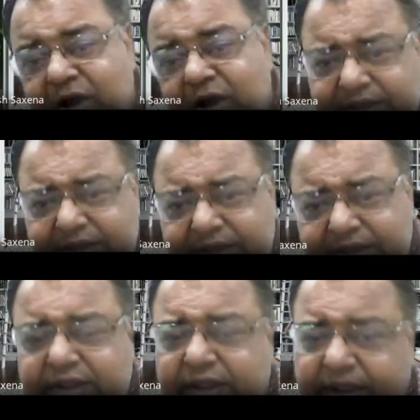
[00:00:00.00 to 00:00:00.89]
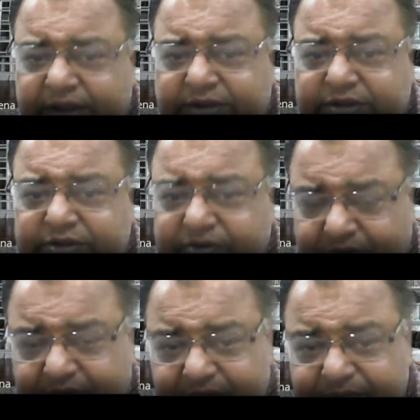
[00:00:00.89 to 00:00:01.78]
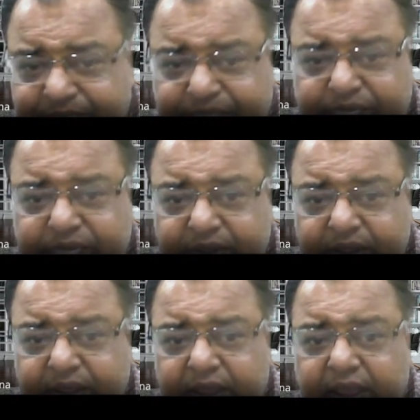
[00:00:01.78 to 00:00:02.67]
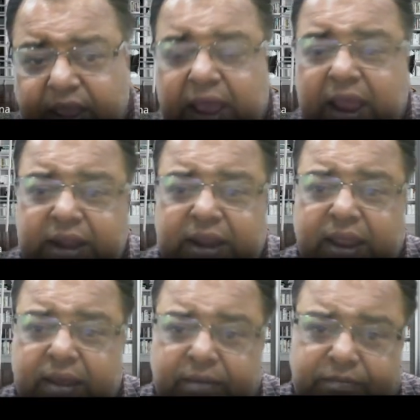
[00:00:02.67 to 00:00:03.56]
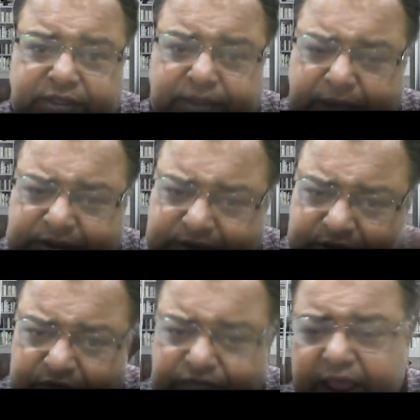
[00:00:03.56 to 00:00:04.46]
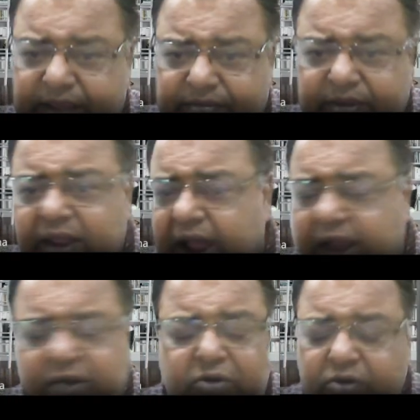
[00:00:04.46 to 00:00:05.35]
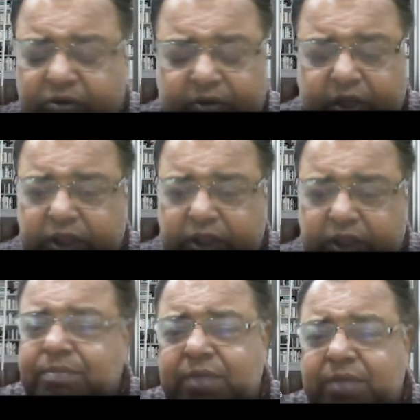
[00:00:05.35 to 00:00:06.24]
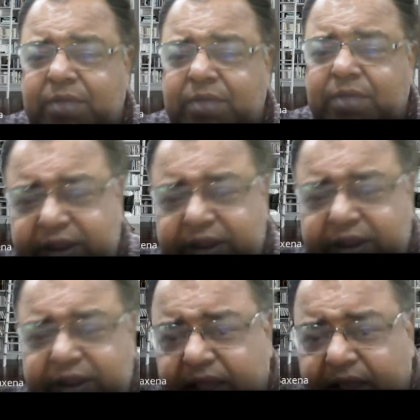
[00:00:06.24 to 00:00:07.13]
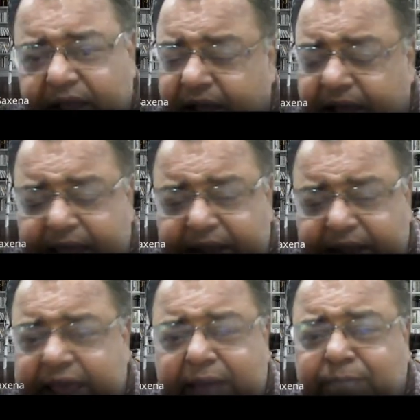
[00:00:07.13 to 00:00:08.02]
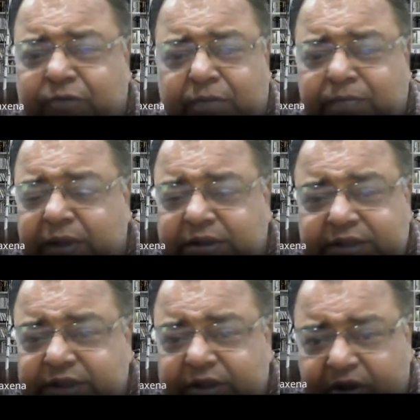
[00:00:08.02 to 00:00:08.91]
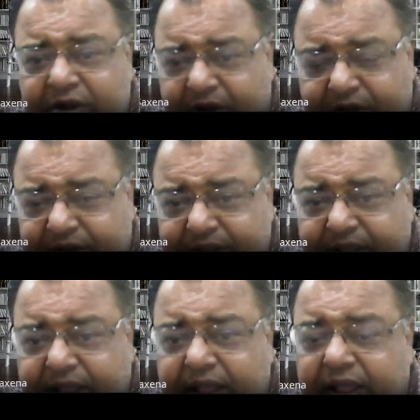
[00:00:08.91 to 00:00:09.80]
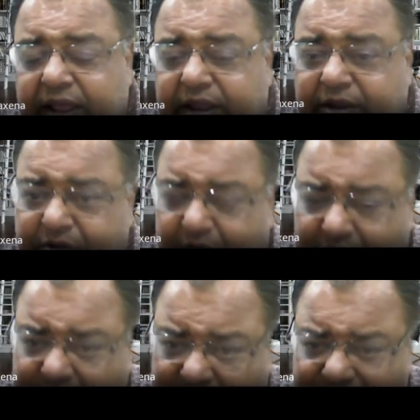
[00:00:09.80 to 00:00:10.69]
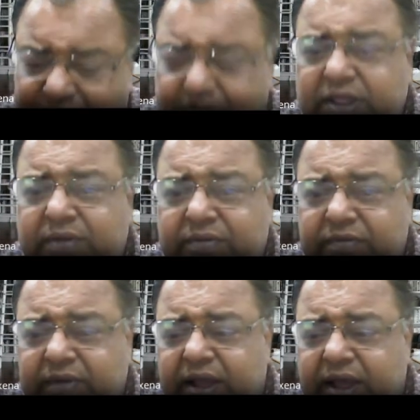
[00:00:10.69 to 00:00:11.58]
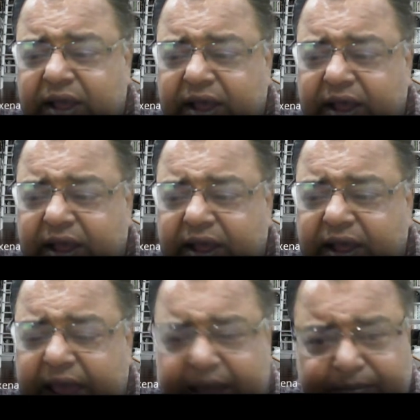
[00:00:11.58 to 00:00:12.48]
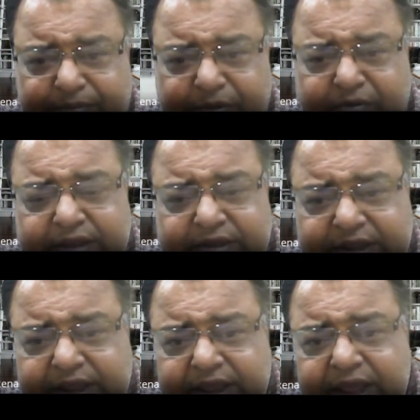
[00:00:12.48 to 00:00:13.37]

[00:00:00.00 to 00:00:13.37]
this is stored. And with the passage of time, I don't know you had been using any app for purchasing or not. You yourself on the app, you can see